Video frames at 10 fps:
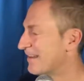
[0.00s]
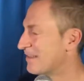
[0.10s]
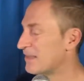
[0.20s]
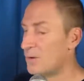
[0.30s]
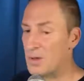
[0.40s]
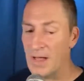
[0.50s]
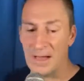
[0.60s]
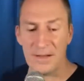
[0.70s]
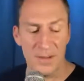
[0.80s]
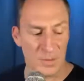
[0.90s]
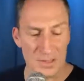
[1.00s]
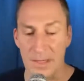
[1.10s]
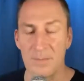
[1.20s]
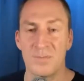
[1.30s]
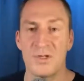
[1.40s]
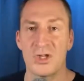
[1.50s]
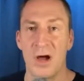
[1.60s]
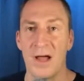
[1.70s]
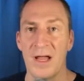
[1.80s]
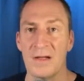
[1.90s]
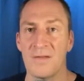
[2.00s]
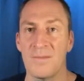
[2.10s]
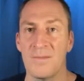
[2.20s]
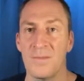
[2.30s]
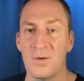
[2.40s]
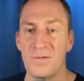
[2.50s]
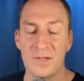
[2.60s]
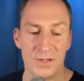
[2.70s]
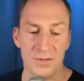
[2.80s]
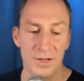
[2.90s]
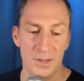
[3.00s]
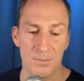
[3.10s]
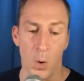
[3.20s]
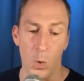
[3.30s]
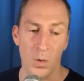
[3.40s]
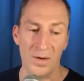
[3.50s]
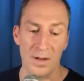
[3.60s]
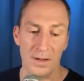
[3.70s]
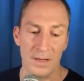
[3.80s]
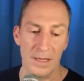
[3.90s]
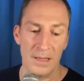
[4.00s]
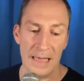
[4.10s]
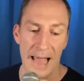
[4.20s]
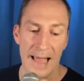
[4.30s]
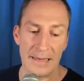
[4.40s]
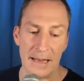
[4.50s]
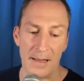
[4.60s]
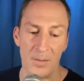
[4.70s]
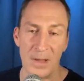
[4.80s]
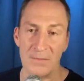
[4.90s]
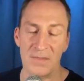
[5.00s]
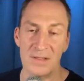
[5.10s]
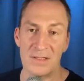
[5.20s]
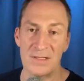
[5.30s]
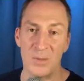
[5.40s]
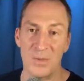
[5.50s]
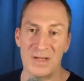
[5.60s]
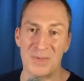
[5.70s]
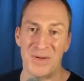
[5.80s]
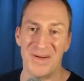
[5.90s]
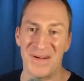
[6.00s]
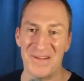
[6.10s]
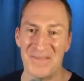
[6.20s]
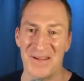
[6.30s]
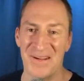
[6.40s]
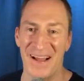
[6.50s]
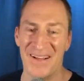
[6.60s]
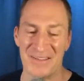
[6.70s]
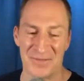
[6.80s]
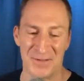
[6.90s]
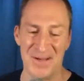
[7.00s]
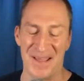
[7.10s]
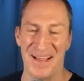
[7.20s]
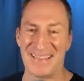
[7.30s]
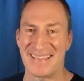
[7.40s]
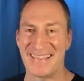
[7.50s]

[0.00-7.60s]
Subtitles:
They were like, it was like giant movie screen porn in the attic. I'm like, this is the best part of your house for you guys.